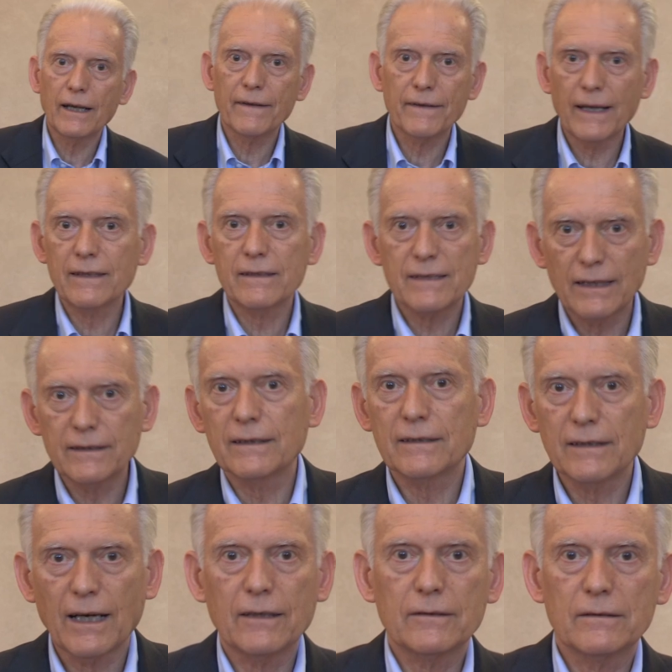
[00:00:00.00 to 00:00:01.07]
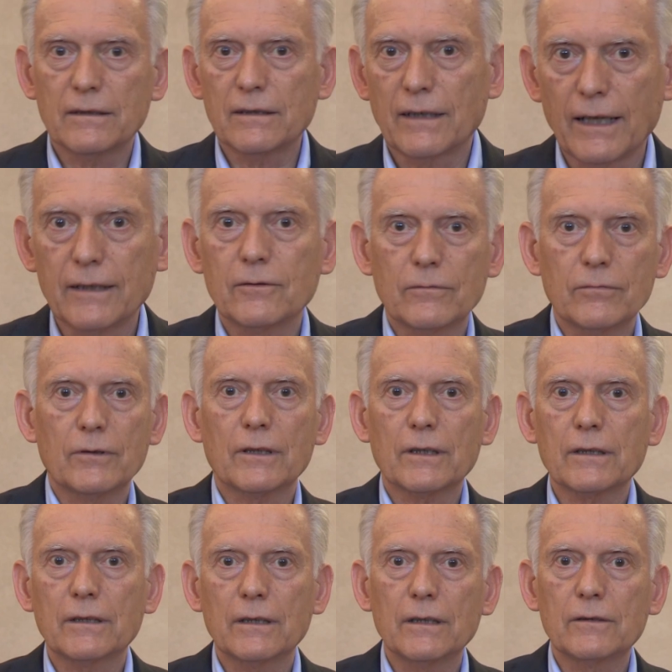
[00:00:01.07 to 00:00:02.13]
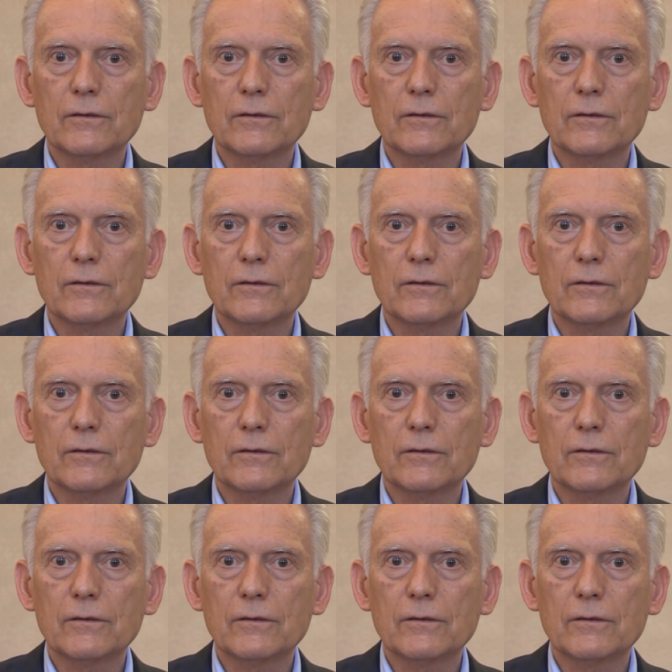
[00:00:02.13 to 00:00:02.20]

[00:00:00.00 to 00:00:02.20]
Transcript: and then setting down the network